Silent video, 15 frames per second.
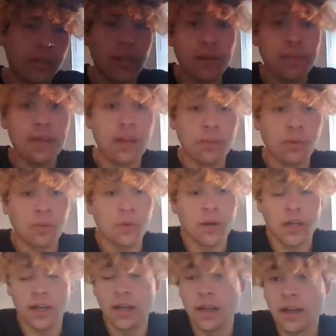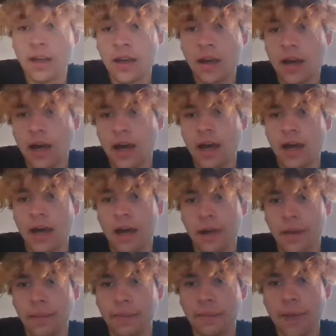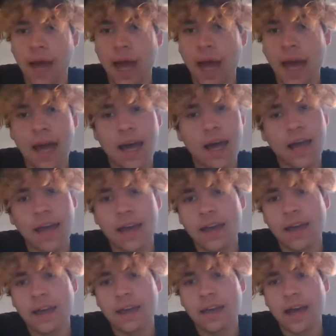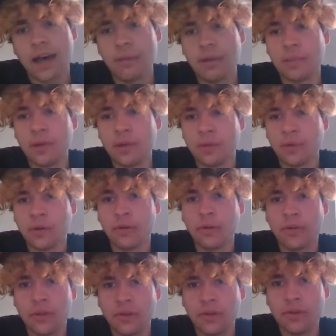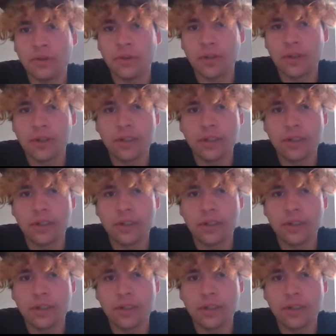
they'd be number 1. I'm going to be real with you.